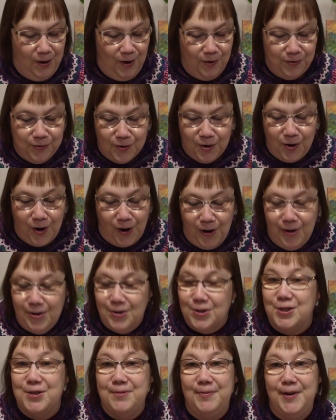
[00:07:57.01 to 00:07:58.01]
of
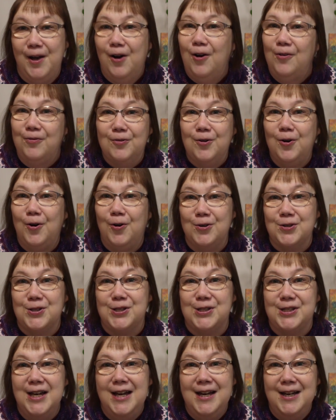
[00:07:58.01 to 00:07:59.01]

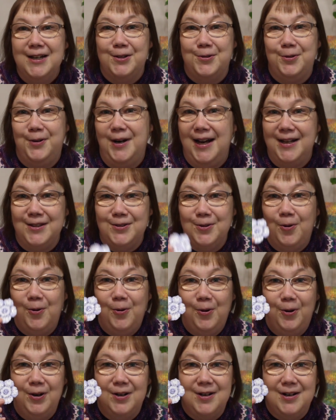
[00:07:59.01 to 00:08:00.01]
course create
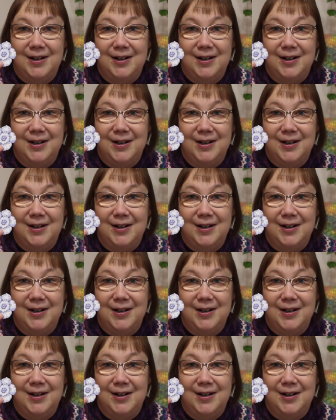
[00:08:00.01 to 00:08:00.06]
all